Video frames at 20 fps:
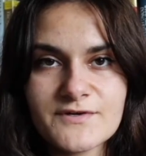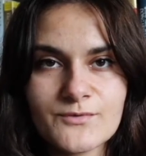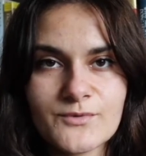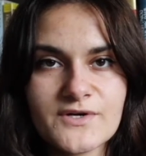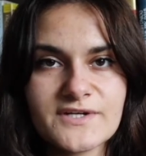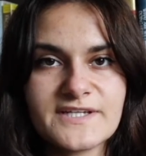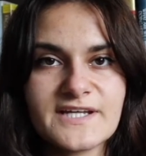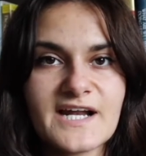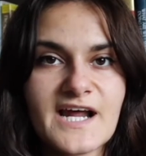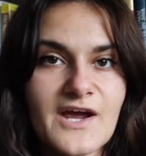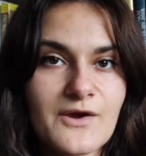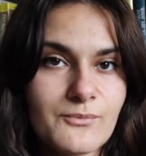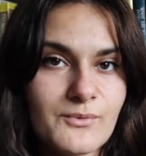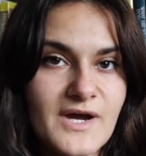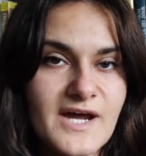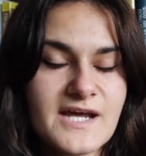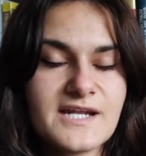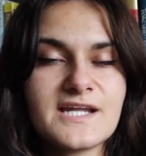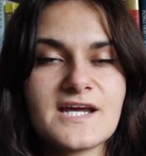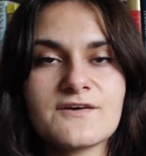word that I
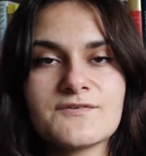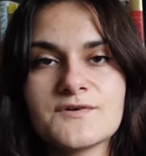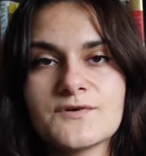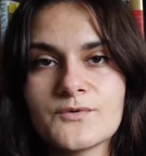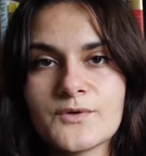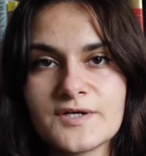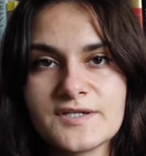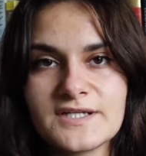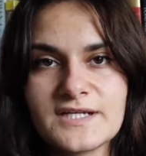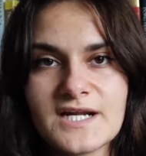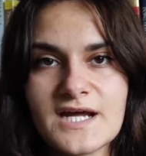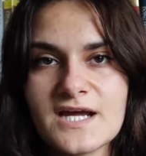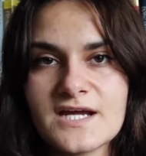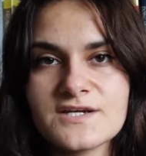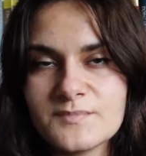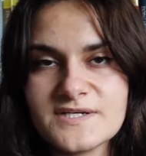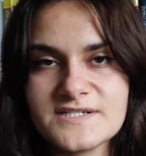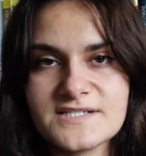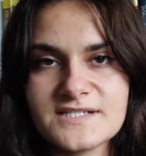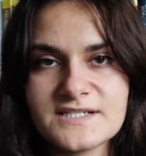write, every word that I
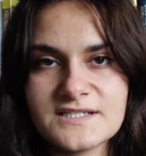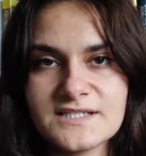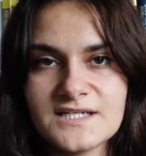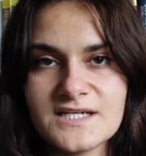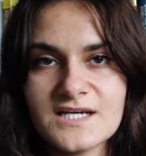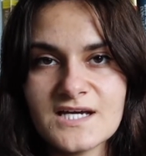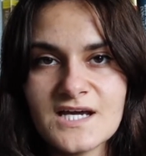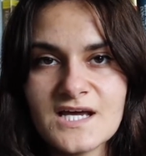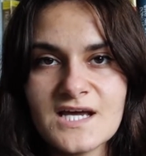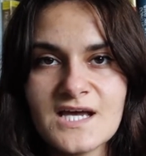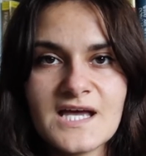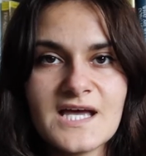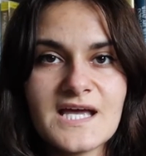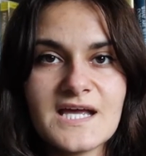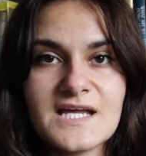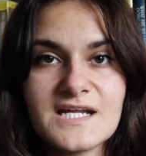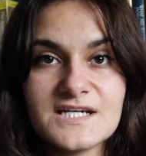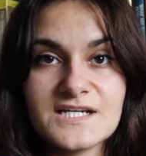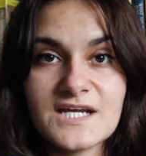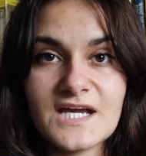basically
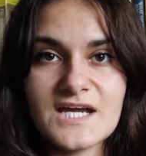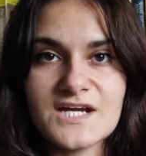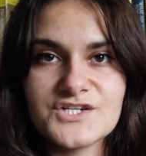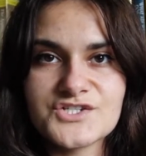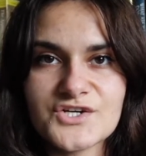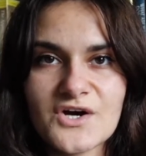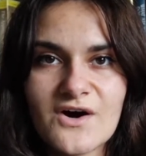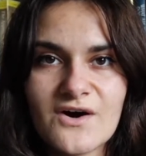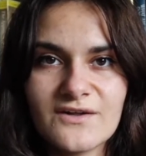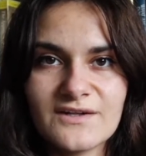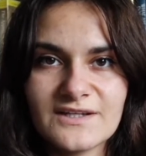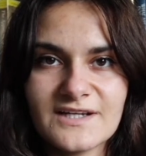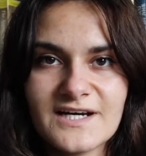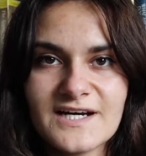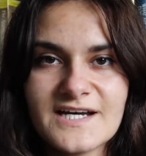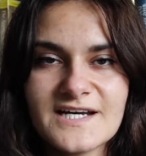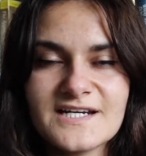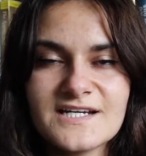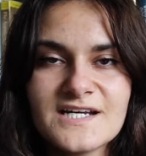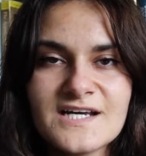engage
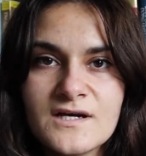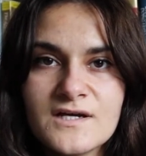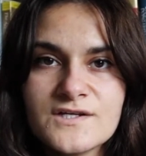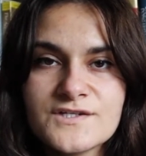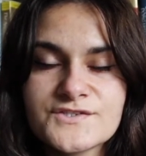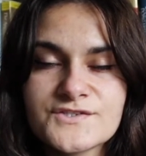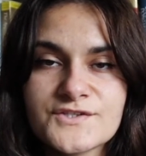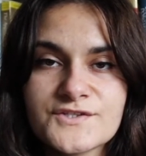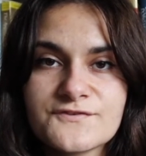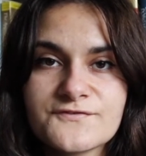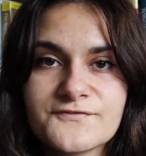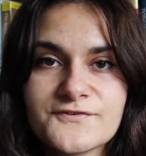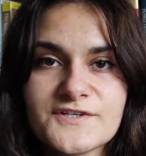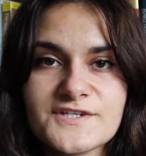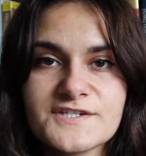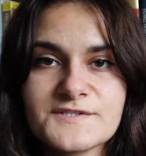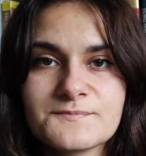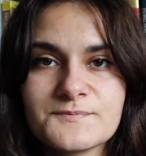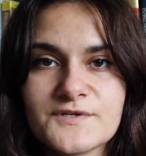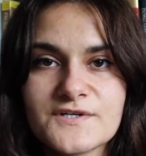online. So the
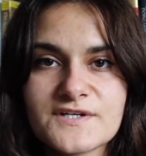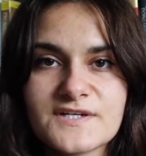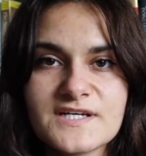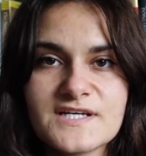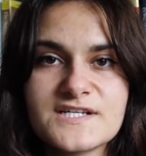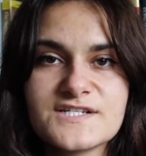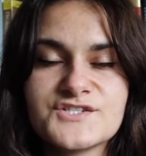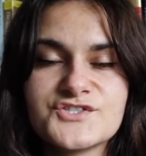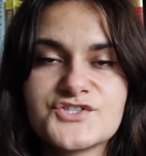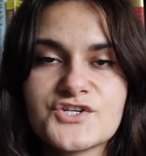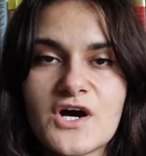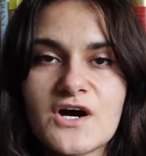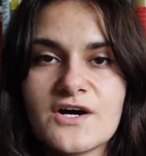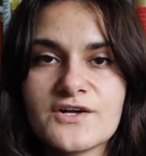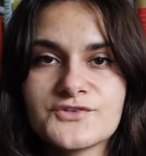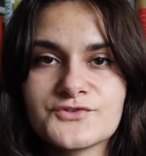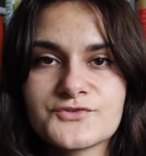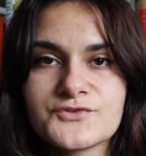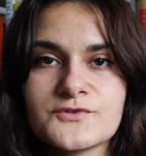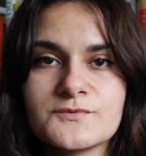first book is
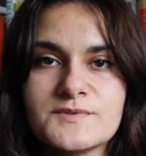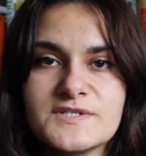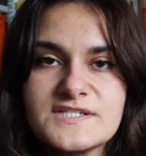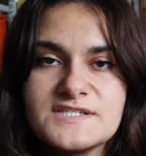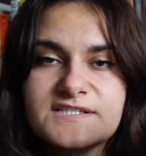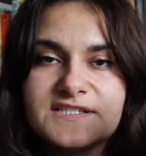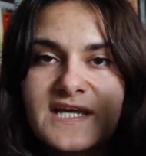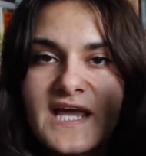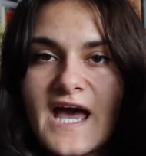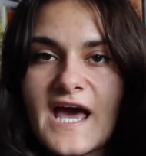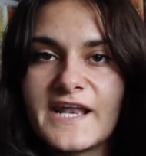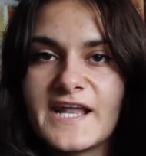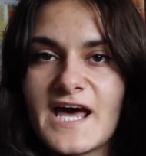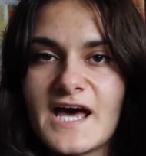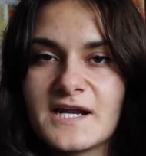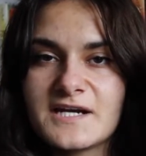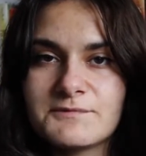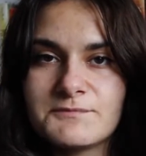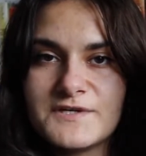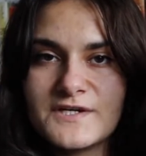John Truby's The
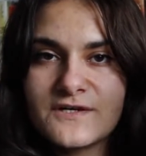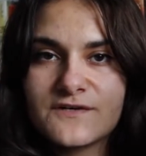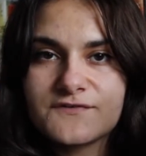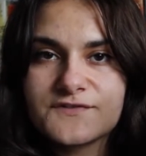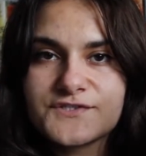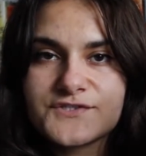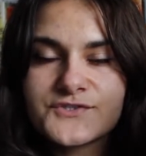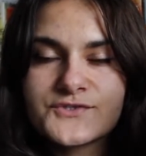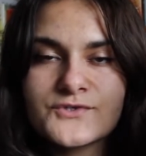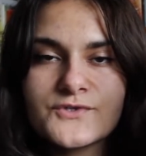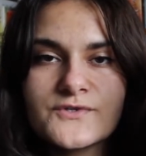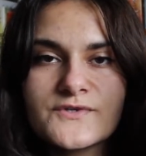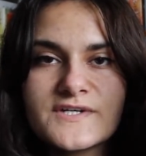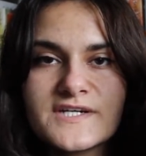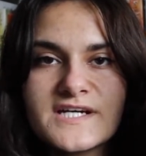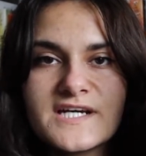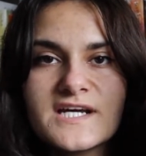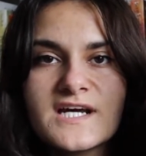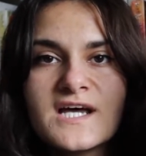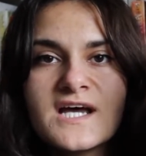Anatomy of a
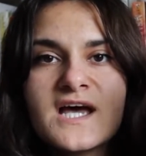Story.